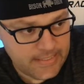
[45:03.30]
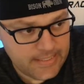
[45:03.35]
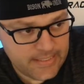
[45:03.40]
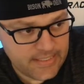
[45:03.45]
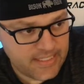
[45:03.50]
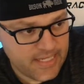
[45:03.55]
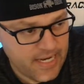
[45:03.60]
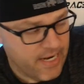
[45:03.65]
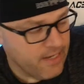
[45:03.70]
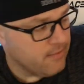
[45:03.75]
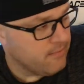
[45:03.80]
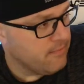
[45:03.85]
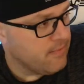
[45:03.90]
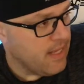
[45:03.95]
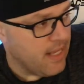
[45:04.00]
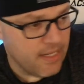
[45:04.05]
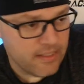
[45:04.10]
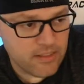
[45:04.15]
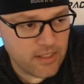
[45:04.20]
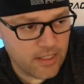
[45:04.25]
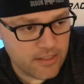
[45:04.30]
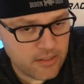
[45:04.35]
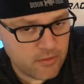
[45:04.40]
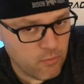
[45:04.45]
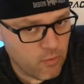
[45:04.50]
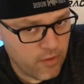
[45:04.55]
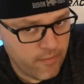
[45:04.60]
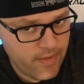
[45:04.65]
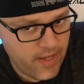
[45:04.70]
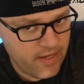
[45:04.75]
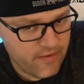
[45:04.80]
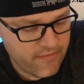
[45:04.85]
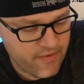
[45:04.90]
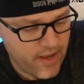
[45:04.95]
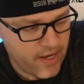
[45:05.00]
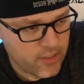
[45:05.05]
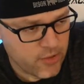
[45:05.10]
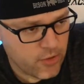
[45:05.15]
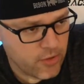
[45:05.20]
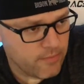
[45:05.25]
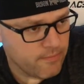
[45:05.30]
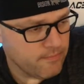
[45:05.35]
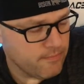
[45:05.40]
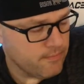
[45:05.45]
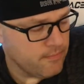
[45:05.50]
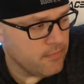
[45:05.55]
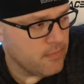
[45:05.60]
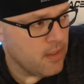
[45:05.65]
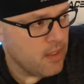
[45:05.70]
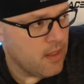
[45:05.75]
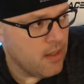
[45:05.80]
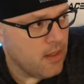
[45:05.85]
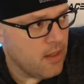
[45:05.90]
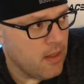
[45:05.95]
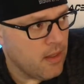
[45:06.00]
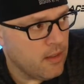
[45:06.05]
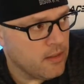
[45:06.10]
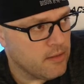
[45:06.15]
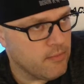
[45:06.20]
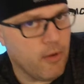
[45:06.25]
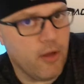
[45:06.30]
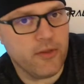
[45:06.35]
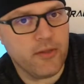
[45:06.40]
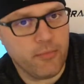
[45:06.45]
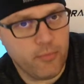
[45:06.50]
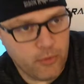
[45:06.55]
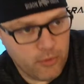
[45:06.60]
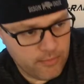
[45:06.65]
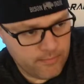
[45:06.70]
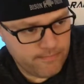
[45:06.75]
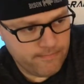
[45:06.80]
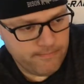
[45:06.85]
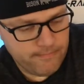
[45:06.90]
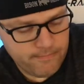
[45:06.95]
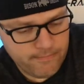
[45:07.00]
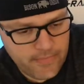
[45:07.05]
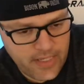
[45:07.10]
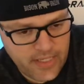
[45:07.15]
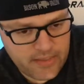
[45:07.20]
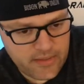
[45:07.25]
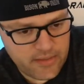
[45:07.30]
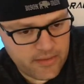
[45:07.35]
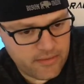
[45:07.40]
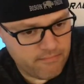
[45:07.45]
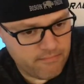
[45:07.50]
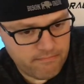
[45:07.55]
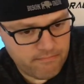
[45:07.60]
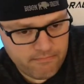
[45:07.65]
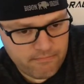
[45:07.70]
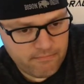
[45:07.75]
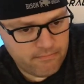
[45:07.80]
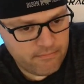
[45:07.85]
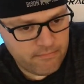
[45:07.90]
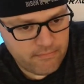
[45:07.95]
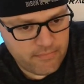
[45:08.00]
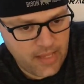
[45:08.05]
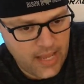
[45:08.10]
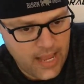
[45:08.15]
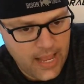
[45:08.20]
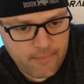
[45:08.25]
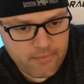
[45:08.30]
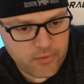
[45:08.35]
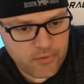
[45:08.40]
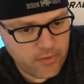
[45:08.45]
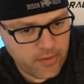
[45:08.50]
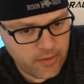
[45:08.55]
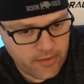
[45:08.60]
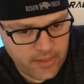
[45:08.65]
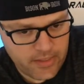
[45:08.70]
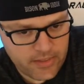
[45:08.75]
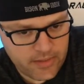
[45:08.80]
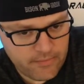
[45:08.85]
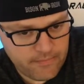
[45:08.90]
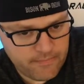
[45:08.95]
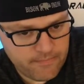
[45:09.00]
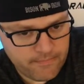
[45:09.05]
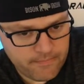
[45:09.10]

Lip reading: It's insane. And it's not just one manufacturer. It's multiple. It's absolutely crazy.